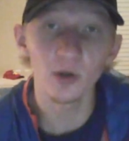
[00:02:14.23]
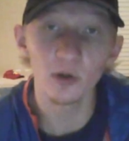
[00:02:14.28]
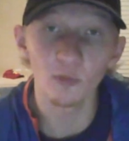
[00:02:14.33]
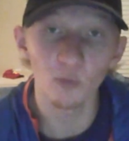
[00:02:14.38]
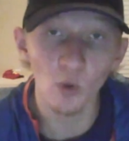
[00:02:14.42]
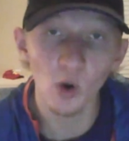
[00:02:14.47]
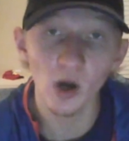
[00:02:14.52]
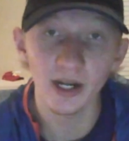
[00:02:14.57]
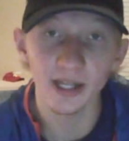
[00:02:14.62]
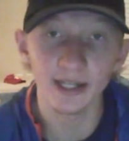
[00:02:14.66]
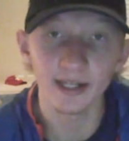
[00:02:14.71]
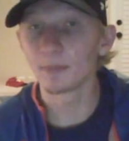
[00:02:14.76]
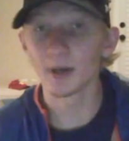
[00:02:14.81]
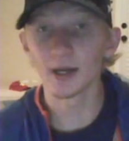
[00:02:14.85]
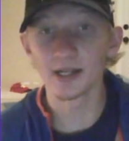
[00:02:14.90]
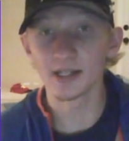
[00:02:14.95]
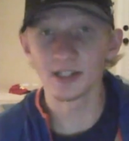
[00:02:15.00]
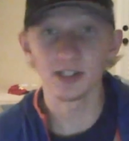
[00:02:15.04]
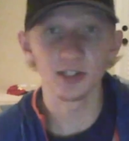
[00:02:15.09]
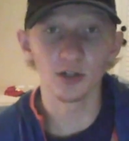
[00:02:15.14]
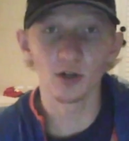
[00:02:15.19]
have won it,
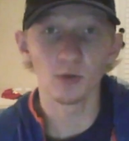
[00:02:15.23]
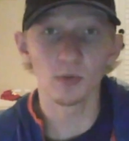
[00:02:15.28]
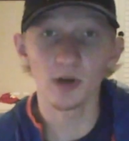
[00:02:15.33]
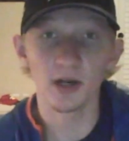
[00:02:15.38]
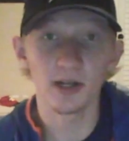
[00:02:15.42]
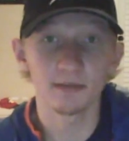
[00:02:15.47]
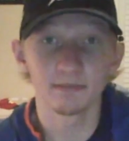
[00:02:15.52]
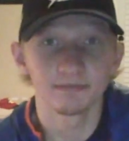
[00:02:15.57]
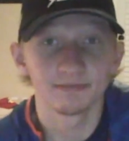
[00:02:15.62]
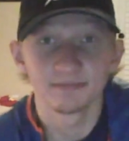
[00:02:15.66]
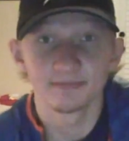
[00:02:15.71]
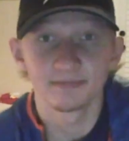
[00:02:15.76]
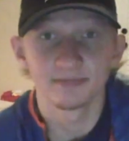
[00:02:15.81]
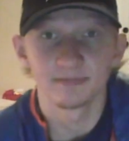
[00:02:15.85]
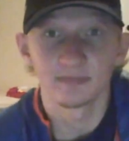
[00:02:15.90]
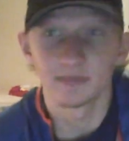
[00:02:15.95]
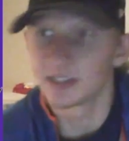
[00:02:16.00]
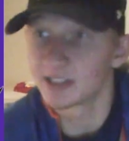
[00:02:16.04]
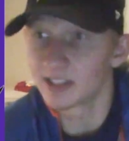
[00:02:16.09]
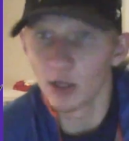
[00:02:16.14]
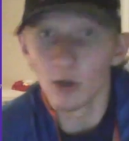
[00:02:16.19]
but you know what?
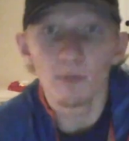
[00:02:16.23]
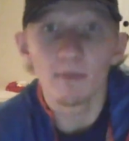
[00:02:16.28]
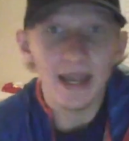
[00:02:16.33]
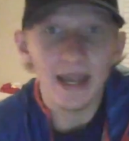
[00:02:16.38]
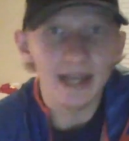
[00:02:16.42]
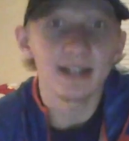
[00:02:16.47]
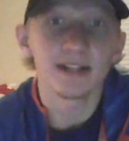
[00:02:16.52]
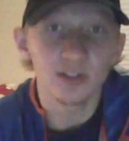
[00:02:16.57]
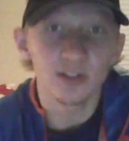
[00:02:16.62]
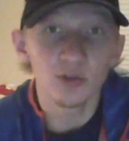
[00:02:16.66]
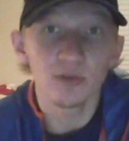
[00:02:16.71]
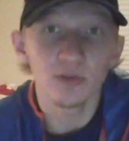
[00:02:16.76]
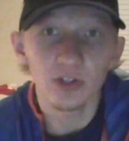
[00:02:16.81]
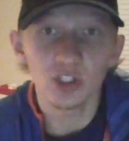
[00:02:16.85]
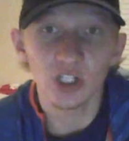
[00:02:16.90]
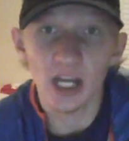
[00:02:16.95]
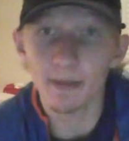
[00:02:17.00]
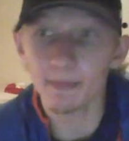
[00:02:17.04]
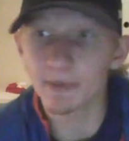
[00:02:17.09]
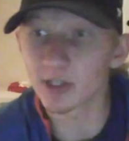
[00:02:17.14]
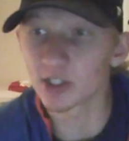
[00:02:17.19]
Still made it to the
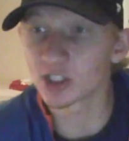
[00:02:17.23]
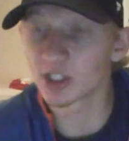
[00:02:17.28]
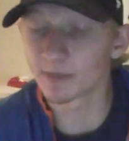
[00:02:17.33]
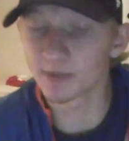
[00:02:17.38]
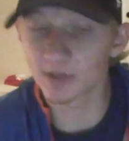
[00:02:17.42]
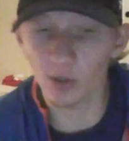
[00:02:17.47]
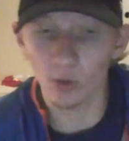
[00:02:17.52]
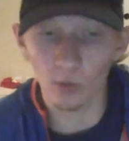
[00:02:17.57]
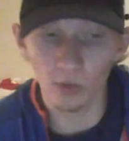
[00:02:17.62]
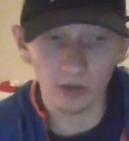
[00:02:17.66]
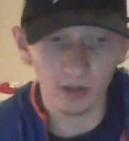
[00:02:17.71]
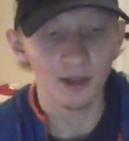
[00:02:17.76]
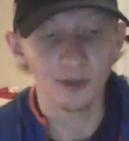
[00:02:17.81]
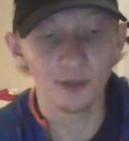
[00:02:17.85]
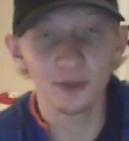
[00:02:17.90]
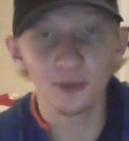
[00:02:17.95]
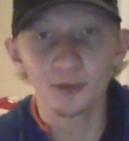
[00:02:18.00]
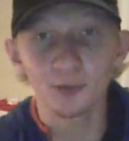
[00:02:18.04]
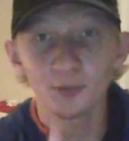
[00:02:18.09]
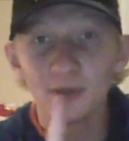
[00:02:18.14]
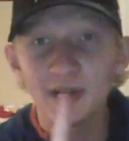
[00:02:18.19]
championship. So
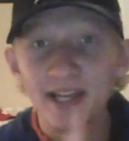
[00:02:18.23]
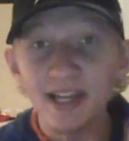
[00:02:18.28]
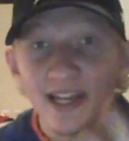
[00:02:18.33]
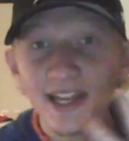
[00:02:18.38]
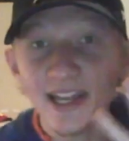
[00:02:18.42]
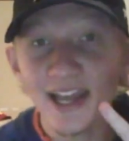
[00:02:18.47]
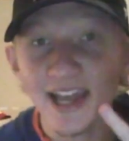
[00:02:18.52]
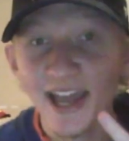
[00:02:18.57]
three